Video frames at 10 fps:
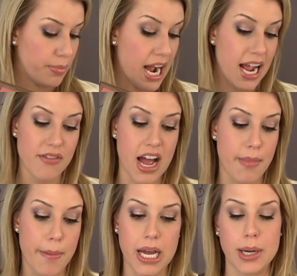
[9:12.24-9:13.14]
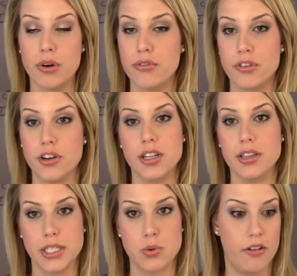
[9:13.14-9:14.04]
but I've had my makeup on for
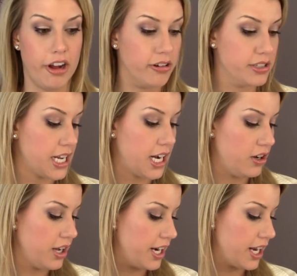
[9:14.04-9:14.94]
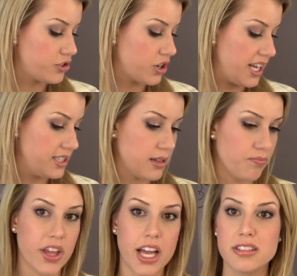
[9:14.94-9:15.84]
like 12 hours now and I tried
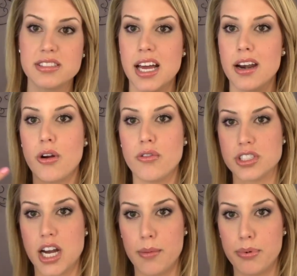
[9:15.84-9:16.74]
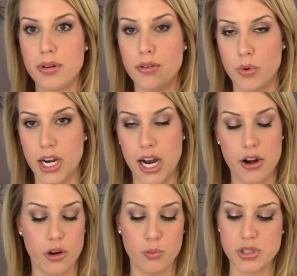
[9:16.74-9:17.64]
something else then over top when I
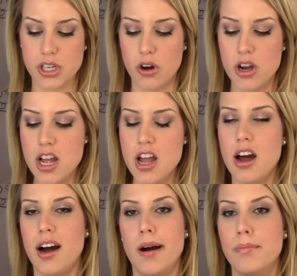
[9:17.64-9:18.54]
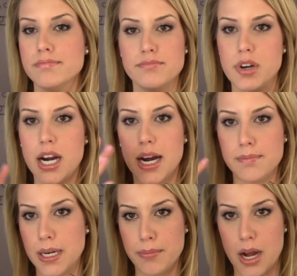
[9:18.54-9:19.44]
got home. So um,
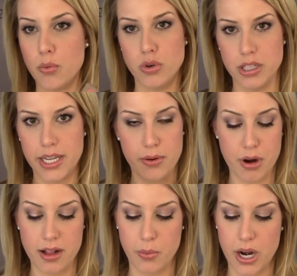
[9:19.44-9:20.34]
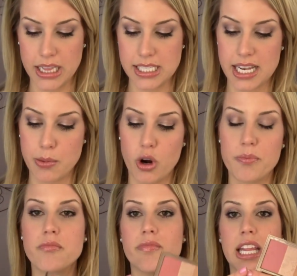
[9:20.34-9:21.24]
I'm, I'm not really probably wearing this
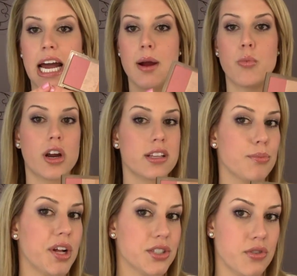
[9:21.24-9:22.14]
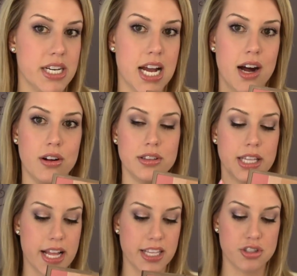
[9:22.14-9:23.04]
anymore. I'm wearing the blush right now
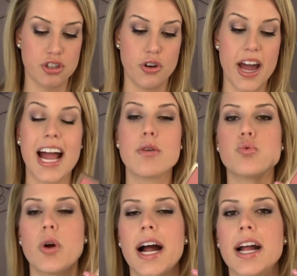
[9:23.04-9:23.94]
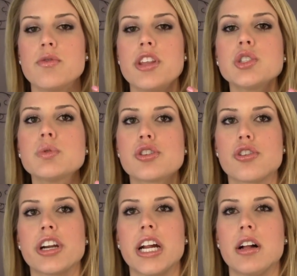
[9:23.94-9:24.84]
like this too. And I this was
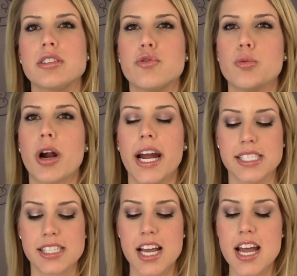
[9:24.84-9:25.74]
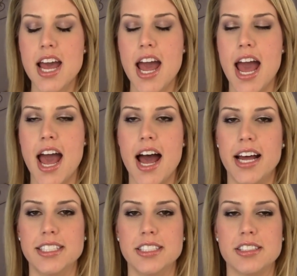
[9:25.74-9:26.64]
$30 full price
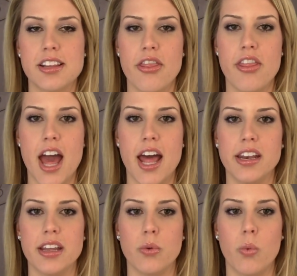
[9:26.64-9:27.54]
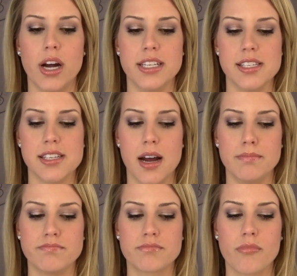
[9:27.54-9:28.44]
and then it was 20%
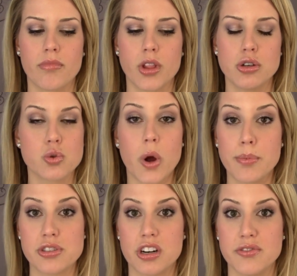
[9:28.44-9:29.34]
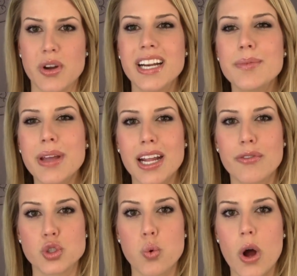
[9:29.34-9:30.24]
um, off. So I ended up getting
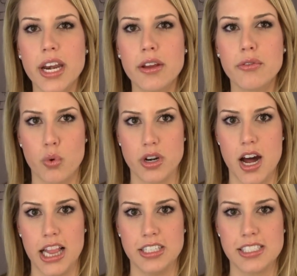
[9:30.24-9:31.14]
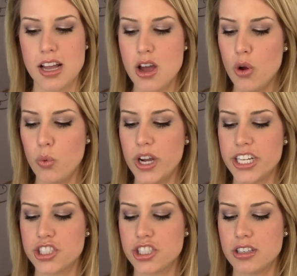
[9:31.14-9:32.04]
it for $24,
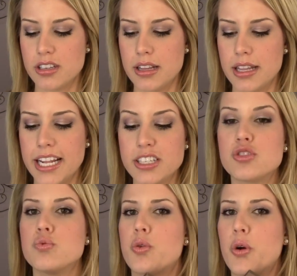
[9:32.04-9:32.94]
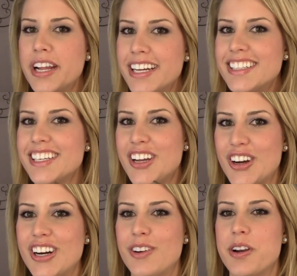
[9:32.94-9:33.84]
which is really
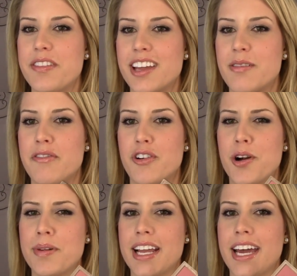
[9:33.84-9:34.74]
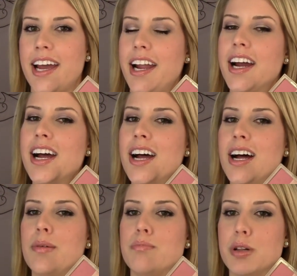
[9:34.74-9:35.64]
good when you think about it for Urban Decay
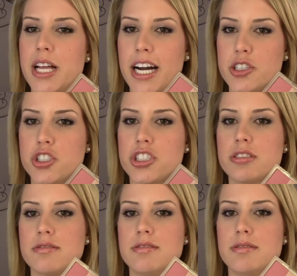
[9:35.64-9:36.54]
blush,